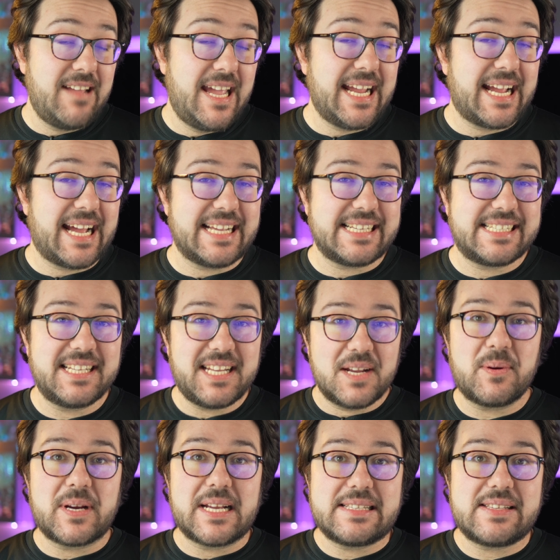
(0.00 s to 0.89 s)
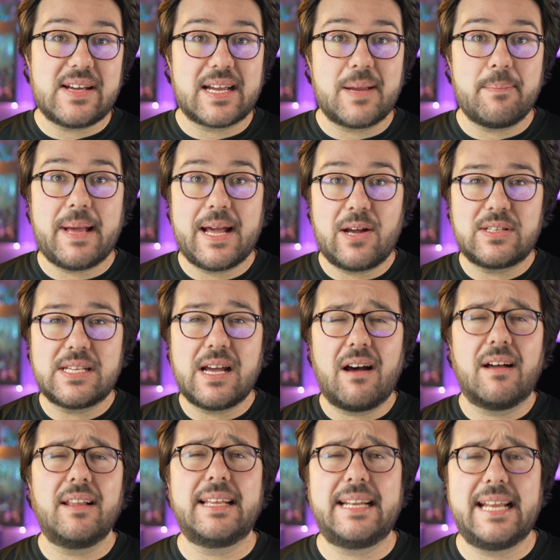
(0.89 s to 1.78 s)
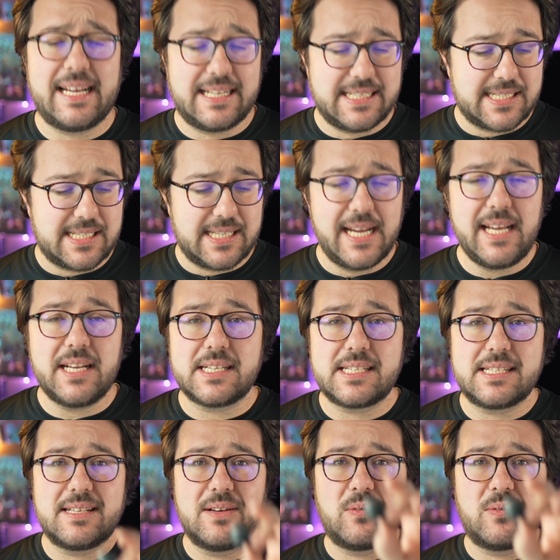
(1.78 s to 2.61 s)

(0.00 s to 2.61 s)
Hey guys, today we're going to talk about Hollyland's latest